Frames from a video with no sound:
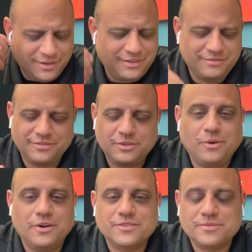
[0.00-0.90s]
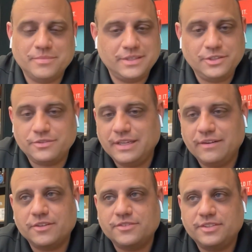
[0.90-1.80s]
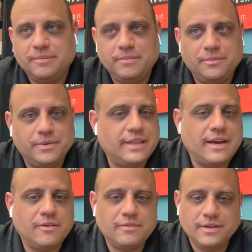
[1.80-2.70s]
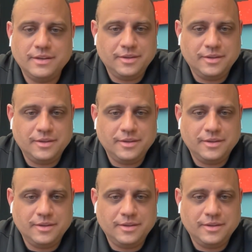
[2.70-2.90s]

Oh, of course, but you'll never see me without